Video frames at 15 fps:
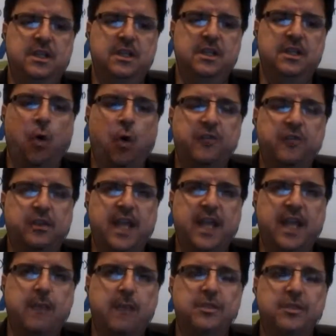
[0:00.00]
Oroville
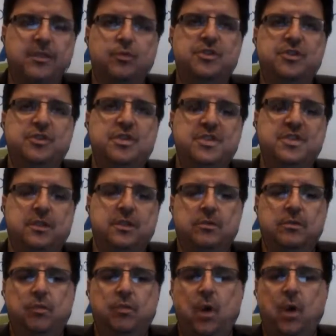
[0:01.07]
campus, which is
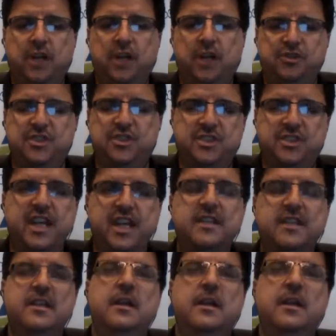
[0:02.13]
in Washington
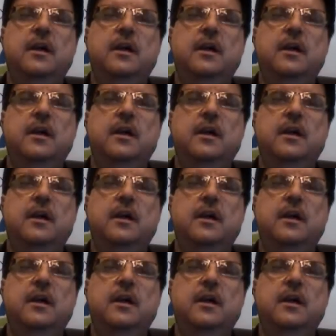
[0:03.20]
State.